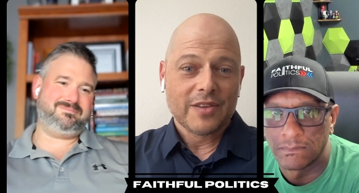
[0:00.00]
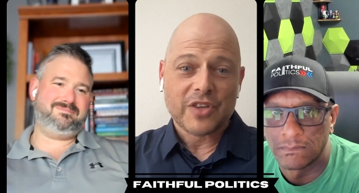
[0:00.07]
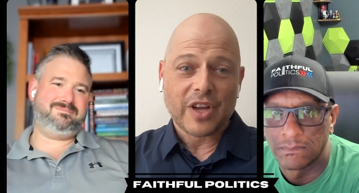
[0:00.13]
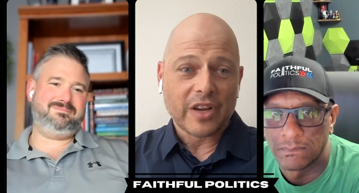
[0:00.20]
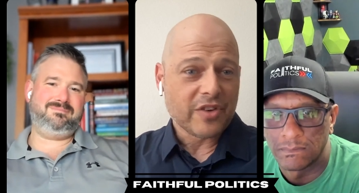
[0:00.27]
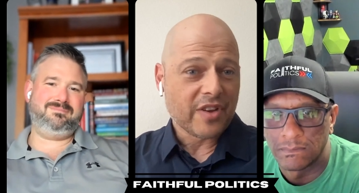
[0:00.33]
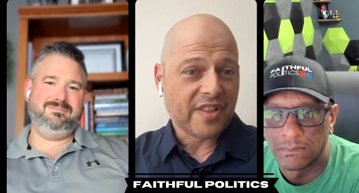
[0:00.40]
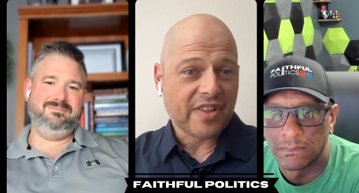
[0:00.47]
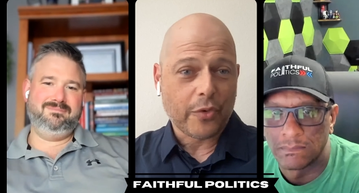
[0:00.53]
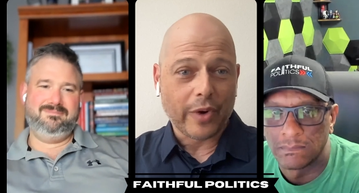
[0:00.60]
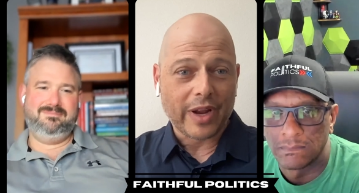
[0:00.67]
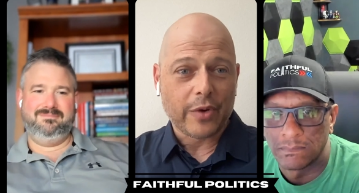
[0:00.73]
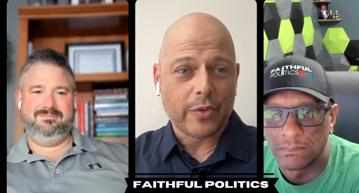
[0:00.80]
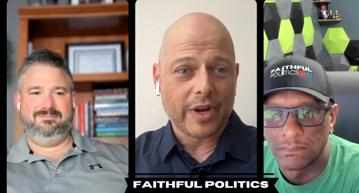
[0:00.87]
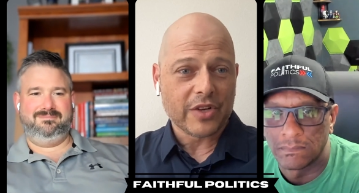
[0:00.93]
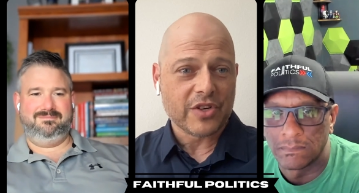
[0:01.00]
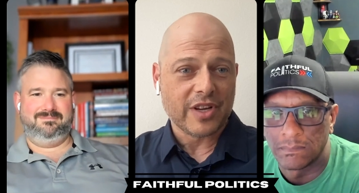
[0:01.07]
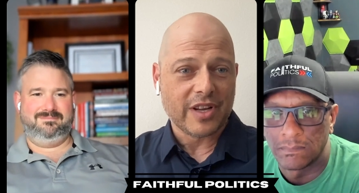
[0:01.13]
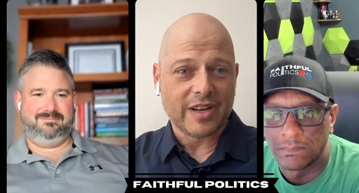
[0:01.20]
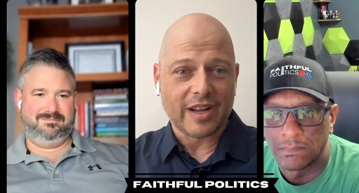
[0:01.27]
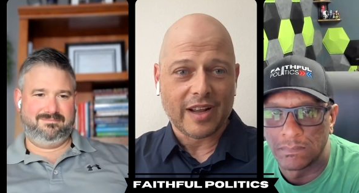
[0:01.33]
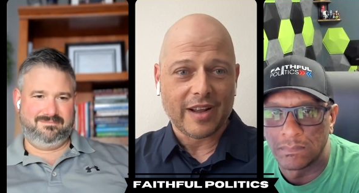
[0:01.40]
Speaker 1: Josh, it's a great
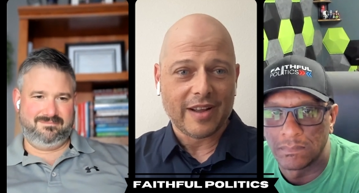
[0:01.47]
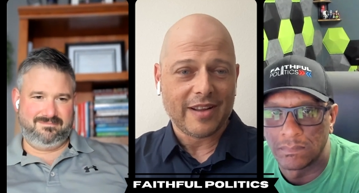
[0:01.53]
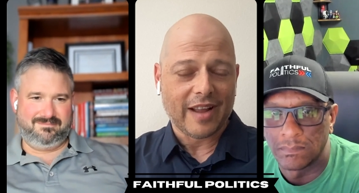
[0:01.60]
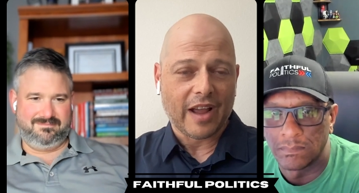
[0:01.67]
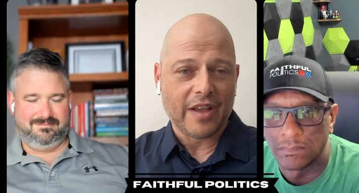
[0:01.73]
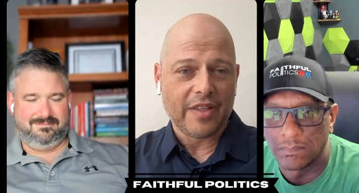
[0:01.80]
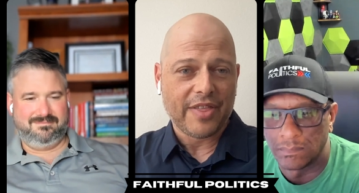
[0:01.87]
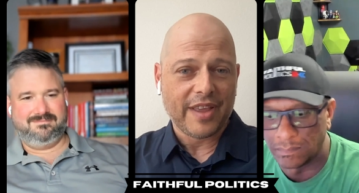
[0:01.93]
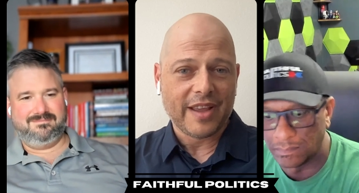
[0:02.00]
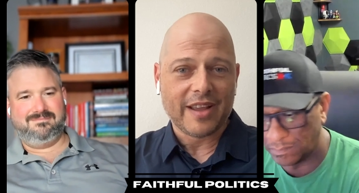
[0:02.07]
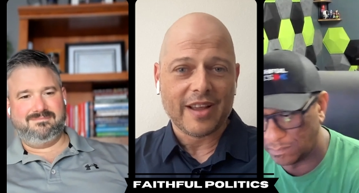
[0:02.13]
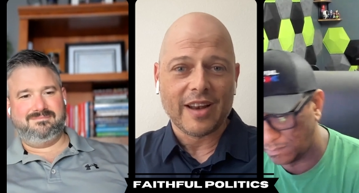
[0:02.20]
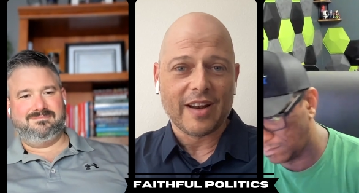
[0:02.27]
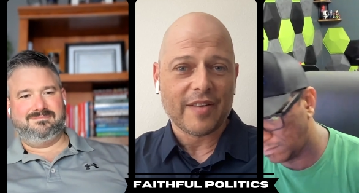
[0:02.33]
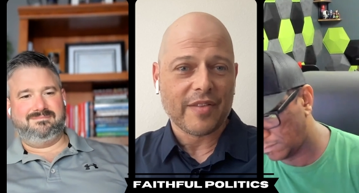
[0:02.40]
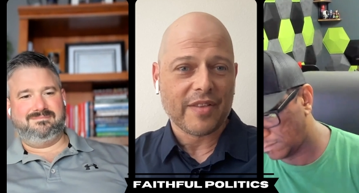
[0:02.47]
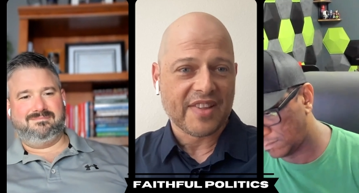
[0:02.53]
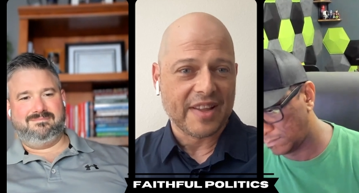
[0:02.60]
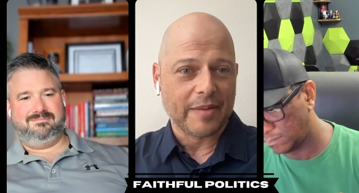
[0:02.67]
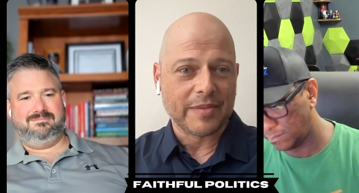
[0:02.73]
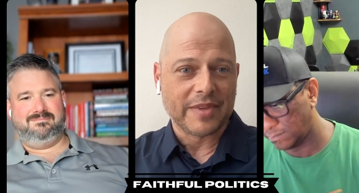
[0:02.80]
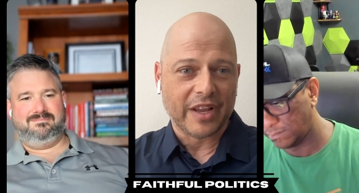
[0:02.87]
question. I, I think a lot of the
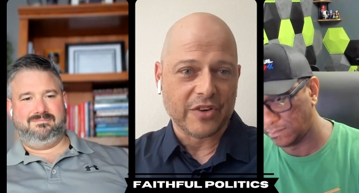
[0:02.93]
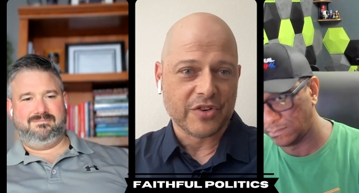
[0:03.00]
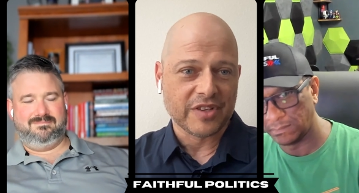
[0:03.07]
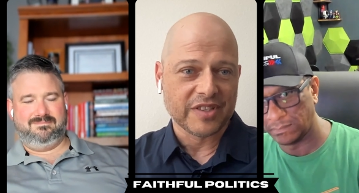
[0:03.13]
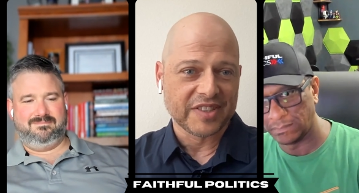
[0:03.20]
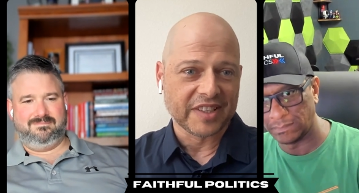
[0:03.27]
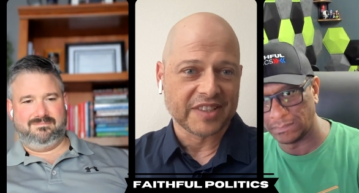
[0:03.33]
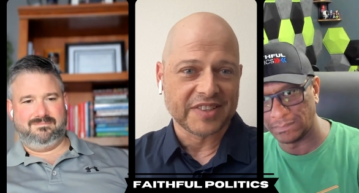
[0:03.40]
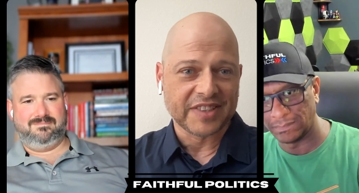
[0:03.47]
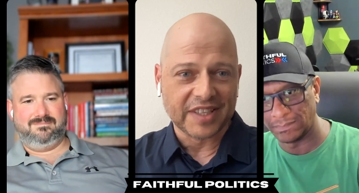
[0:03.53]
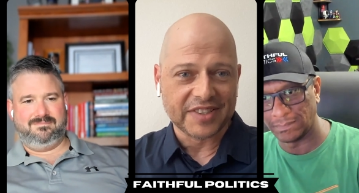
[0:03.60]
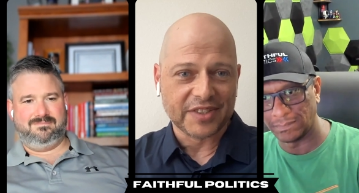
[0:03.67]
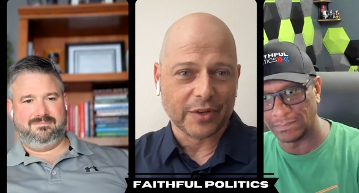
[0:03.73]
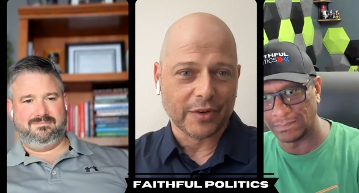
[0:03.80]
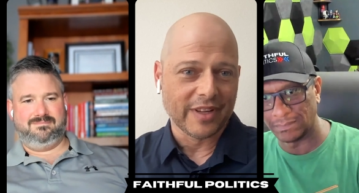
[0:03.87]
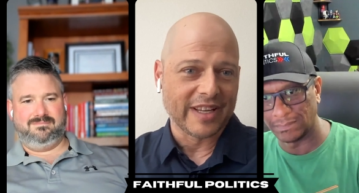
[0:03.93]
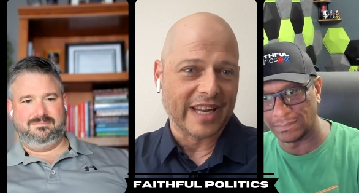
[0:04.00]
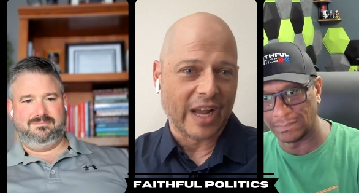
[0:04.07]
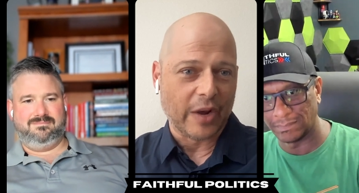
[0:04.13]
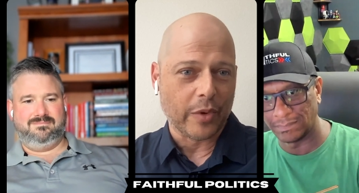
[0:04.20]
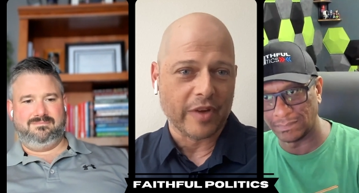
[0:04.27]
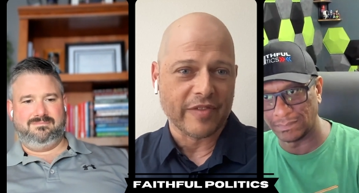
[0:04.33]
same tensions exist, only
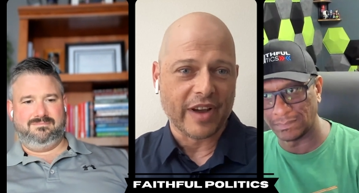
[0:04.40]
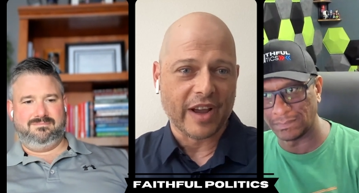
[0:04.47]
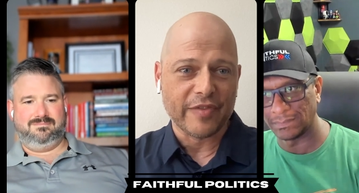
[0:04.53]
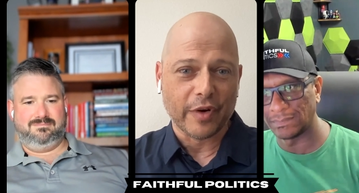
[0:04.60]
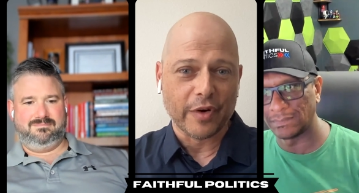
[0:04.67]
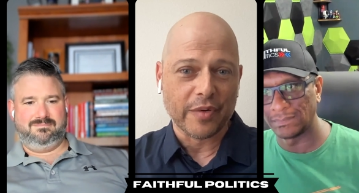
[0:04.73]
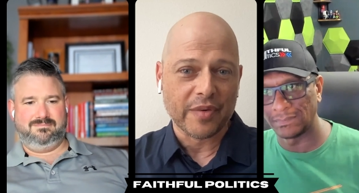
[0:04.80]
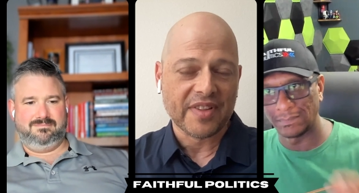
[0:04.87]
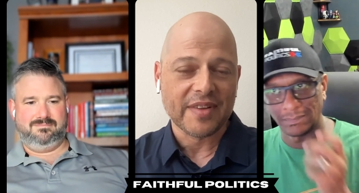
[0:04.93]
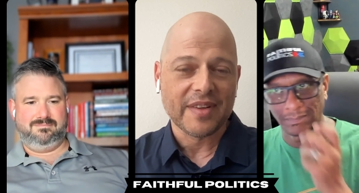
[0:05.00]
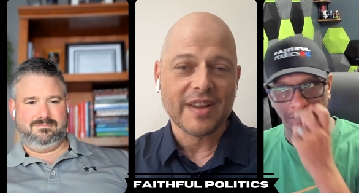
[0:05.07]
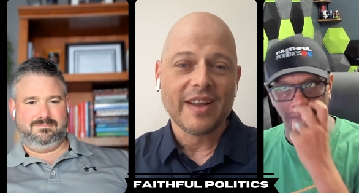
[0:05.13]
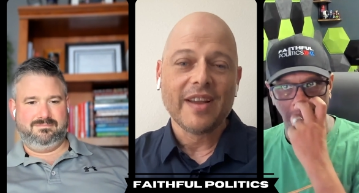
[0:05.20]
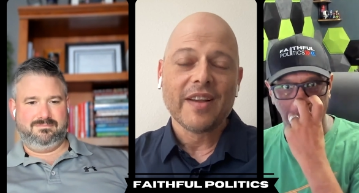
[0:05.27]
now we have iPhones.